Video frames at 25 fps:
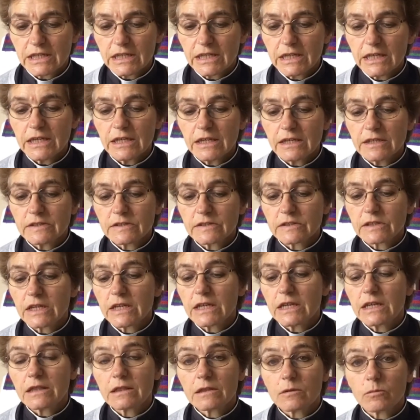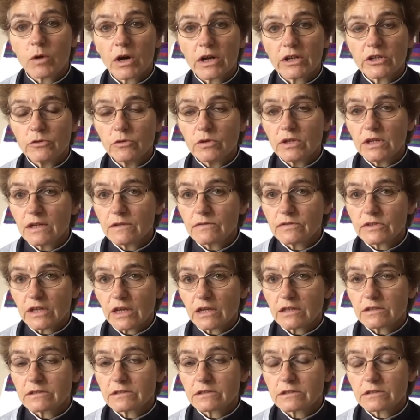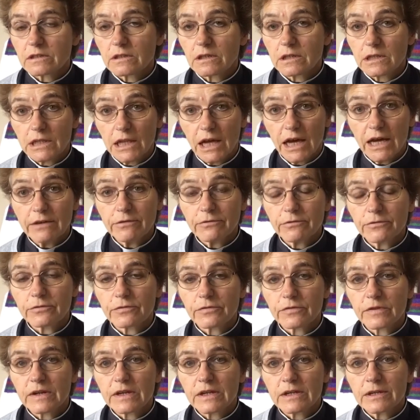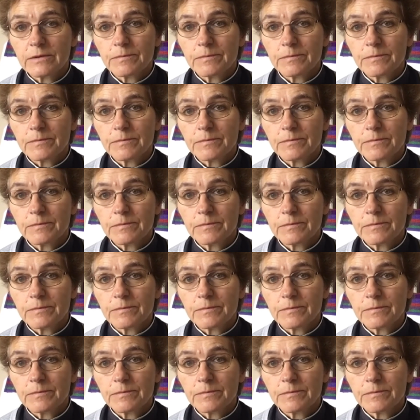He is the one who gives us life.